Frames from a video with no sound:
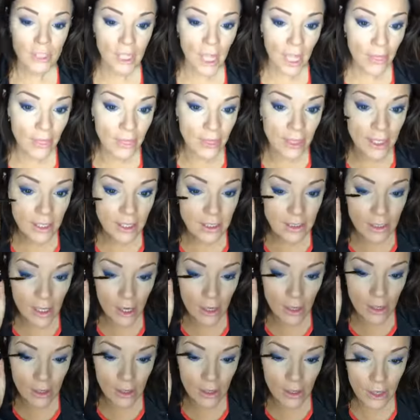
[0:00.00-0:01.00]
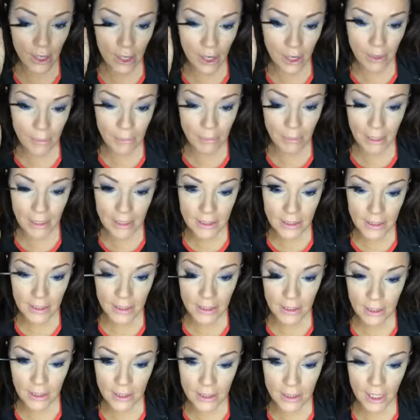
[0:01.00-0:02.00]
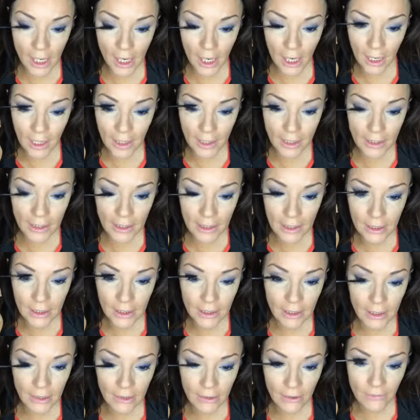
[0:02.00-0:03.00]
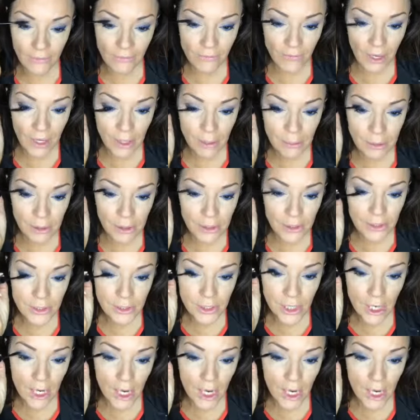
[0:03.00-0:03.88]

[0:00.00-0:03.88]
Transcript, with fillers: And these are basically tiny little fibers